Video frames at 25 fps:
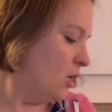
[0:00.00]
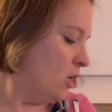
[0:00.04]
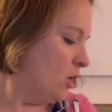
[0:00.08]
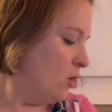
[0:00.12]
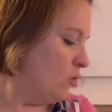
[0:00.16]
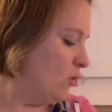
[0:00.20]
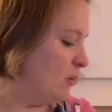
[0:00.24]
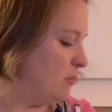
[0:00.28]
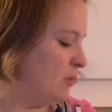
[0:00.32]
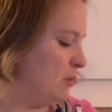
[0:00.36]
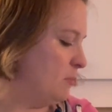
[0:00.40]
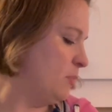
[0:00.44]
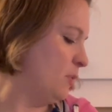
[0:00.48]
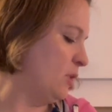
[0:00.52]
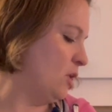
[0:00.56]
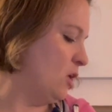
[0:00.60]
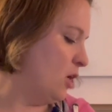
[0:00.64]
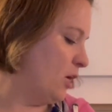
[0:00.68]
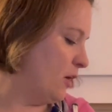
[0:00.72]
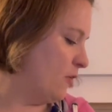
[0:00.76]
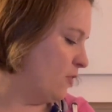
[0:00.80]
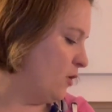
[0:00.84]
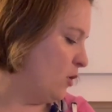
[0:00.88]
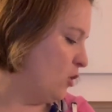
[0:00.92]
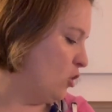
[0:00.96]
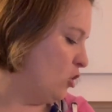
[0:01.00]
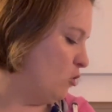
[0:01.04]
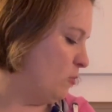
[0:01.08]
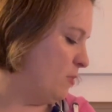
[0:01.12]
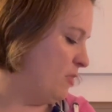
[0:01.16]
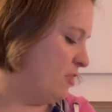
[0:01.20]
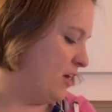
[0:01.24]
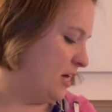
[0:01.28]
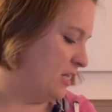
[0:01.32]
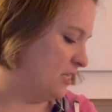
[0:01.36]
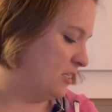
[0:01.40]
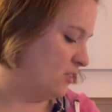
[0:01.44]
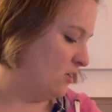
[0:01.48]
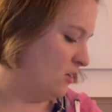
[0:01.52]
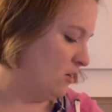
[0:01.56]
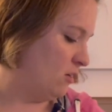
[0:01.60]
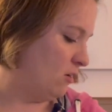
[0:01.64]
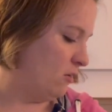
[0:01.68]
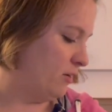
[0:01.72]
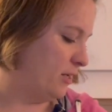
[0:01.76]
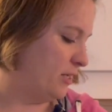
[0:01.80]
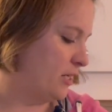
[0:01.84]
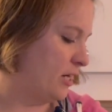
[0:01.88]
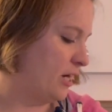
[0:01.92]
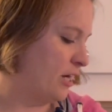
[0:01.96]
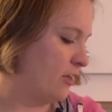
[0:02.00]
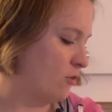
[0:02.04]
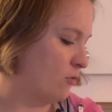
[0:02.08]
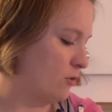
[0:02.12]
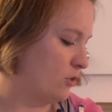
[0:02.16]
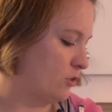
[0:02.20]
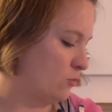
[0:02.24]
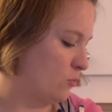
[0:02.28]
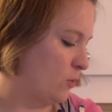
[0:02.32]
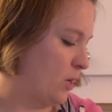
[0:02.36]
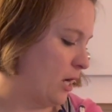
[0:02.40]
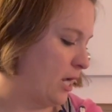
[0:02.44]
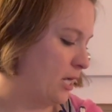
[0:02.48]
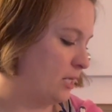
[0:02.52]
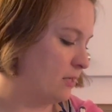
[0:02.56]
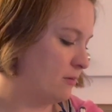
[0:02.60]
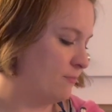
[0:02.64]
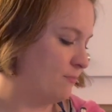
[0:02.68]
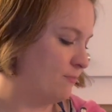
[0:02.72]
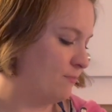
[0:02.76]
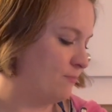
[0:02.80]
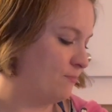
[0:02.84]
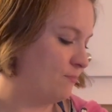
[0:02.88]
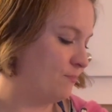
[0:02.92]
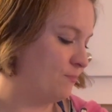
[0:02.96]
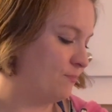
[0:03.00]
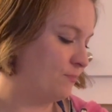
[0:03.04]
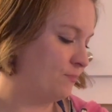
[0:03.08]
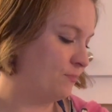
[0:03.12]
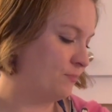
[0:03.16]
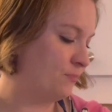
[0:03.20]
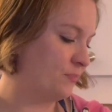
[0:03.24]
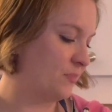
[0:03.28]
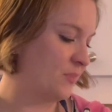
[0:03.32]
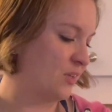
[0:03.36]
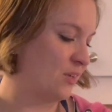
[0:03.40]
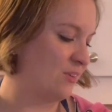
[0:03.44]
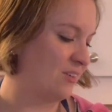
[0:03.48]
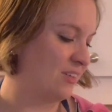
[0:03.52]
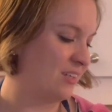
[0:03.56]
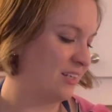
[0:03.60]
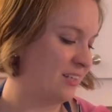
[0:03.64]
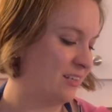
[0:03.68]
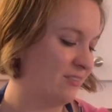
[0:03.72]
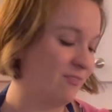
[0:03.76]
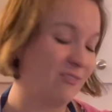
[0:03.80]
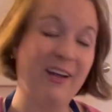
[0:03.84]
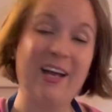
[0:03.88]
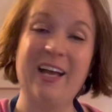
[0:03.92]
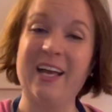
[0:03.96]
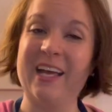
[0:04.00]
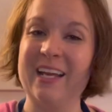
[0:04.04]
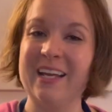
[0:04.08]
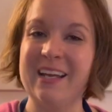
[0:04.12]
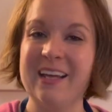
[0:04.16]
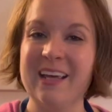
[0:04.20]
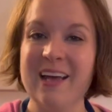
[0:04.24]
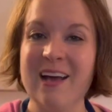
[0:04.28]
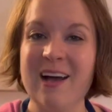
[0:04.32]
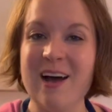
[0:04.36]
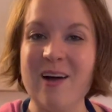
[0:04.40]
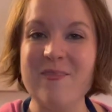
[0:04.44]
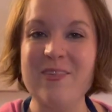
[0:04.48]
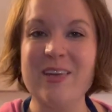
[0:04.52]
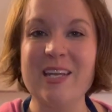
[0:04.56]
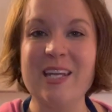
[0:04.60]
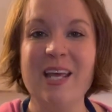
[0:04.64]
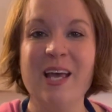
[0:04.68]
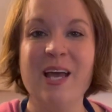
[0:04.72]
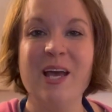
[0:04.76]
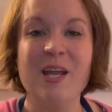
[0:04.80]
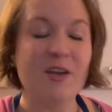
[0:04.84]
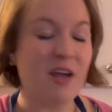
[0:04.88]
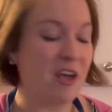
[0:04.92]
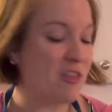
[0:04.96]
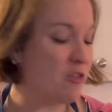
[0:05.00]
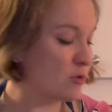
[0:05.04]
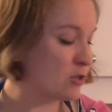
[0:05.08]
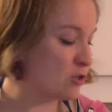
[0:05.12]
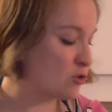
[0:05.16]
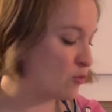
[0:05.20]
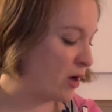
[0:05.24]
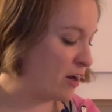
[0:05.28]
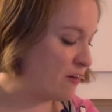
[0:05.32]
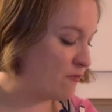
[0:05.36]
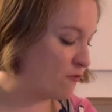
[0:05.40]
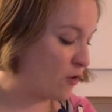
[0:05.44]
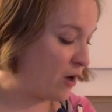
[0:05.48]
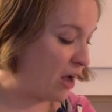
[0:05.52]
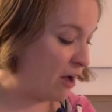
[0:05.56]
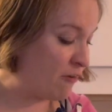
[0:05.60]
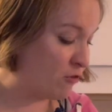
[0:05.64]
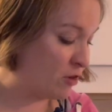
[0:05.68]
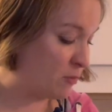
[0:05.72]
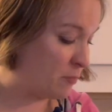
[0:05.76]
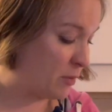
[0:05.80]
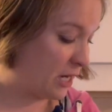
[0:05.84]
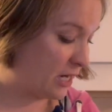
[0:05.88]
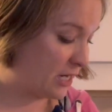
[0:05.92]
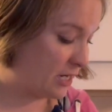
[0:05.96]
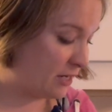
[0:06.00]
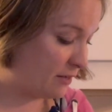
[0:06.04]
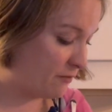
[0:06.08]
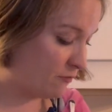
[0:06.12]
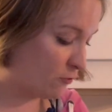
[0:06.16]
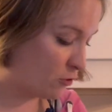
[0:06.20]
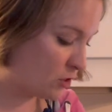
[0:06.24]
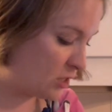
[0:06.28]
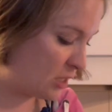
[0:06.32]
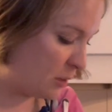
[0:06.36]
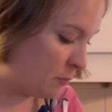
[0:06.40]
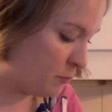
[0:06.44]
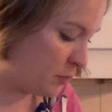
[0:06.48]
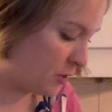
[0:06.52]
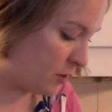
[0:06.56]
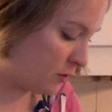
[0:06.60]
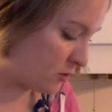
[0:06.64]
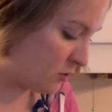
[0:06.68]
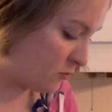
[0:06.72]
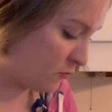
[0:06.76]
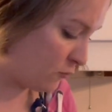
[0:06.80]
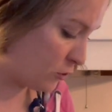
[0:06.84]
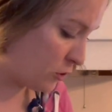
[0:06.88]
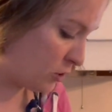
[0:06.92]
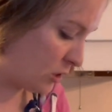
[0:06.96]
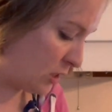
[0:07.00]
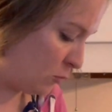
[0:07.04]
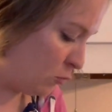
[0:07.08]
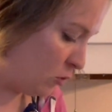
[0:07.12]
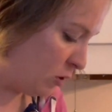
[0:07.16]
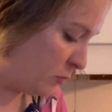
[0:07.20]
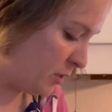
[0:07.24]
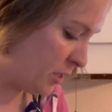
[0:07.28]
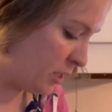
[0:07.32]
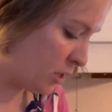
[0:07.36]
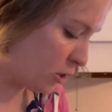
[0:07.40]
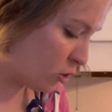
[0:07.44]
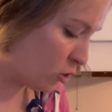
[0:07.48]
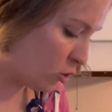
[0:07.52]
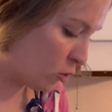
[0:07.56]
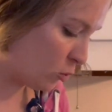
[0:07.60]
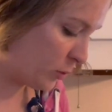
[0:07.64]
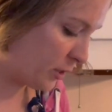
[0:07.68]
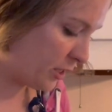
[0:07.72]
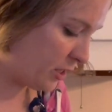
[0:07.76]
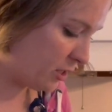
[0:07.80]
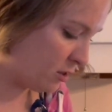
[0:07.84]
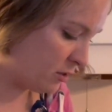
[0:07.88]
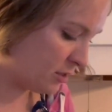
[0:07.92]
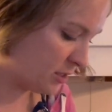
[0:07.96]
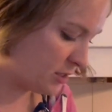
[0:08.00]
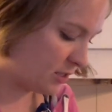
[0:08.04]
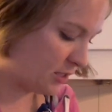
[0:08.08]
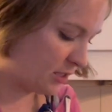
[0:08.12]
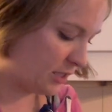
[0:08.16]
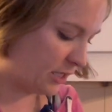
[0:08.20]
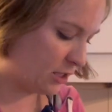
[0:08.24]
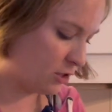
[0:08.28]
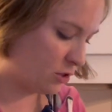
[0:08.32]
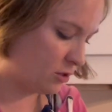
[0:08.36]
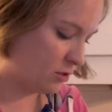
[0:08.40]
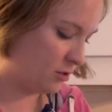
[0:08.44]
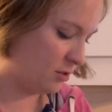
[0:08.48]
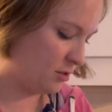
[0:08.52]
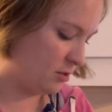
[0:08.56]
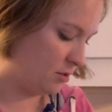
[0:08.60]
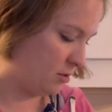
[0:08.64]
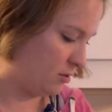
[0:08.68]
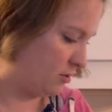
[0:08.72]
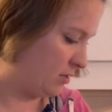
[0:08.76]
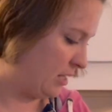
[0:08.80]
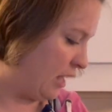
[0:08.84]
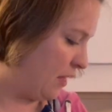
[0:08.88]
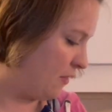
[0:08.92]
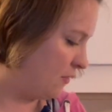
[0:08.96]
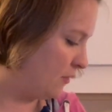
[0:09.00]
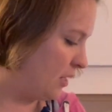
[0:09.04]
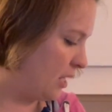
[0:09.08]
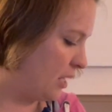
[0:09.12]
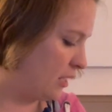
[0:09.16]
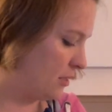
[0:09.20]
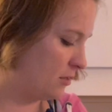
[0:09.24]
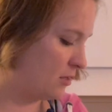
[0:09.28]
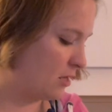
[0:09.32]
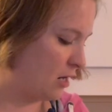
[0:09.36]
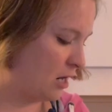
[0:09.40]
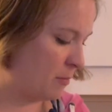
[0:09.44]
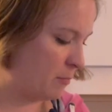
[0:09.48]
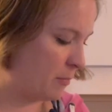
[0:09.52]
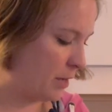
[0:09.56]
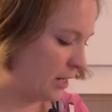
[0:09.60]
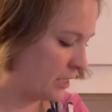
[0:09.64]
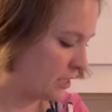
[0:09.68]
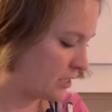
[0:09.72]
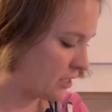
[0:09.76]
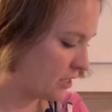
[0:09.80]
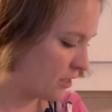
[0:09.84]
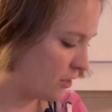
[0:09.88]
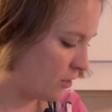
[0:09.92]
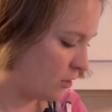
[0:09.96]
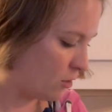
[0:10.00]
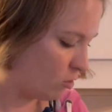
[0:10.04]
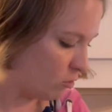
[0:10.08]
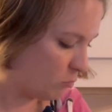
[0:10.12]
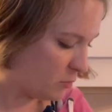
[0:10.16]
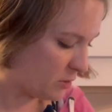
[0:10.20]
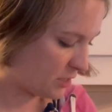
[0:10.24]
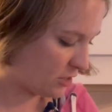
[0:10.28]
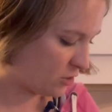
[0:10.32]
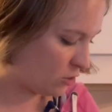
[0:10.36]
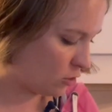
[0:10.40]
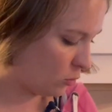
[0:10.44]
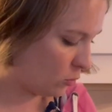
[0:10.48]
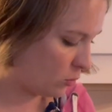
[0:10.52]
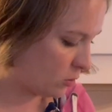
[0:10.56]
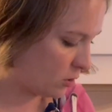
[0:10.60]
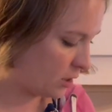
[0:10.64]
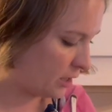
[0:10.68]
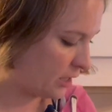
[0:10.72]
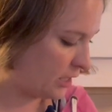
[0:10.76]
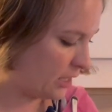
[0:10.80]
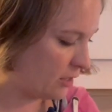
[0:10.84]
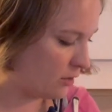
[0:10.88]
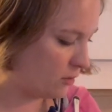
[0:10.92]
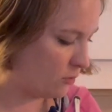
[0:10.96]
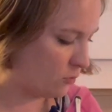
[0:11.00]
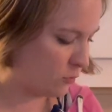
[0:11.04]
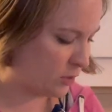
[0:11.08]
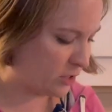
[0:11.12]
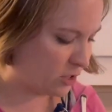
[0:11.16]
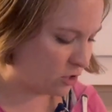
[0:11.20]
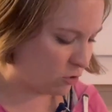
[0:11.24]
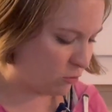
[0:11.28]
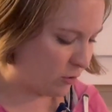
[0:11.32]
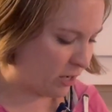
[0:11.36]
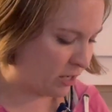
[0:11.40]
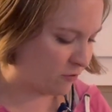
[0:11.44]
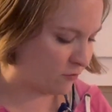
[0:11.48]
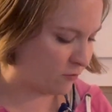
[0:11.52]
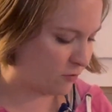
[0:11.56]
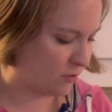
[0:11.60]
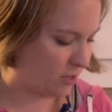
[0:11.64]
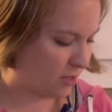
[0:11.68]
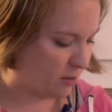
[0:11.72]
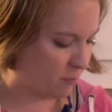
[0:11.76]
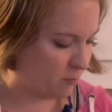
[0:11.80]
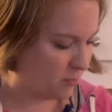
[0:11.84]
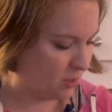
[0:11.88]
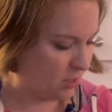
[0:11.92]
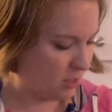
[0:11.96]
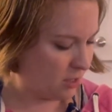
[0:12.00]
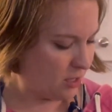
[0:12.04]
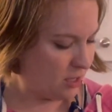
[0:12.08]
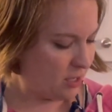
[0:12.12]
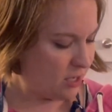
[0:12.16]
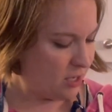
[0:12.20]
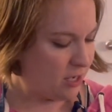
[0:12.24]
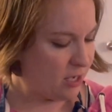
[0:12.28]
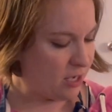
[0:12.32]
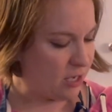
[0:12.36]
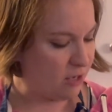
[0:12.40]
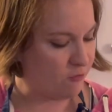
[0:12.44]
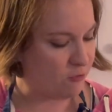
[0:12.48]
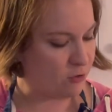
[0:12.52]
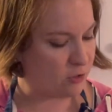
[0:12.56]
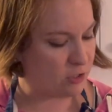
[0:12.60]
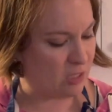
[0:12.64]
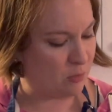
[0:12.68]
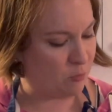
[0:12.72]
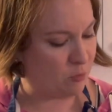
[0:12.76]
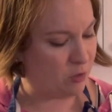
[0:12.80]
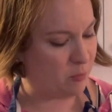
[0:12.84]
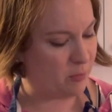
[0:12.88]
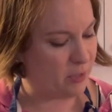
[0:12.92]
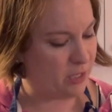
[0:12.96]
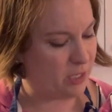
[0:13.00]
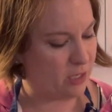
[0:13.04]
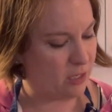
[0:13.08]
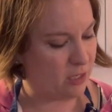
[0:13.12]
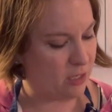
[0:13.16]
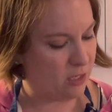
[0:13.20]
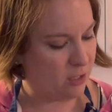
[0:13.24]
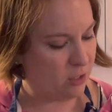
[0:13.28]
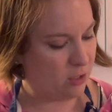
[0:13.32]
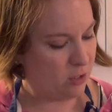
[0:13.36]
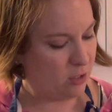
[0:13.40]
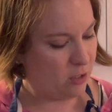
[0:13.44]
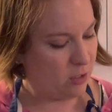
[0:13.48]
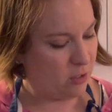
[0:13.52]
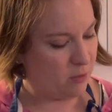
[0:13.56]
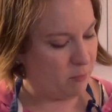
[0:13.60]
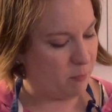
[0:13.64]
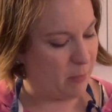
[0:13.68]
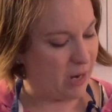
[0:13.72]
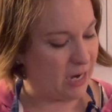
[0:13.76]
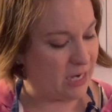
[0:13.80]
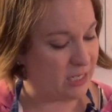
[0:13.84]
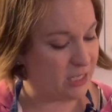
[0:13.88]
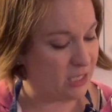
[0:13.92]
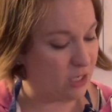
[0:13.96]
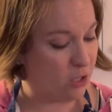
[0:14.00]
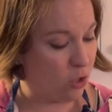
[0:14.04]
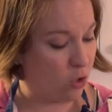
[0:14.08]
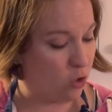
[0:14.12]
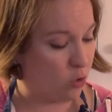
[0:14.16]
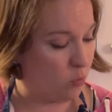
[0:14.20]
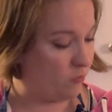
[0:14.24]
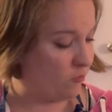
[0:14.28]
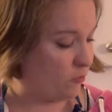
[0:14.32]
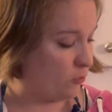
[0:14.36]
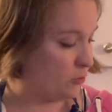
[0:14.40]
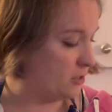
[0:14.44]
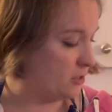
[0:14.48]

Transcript: women belong in the home and that's all, and neither is right. Right? Neither is right for everybody. For some women, a career is like, and not minding a home is totally what's correct for them. And for some women, minding a home full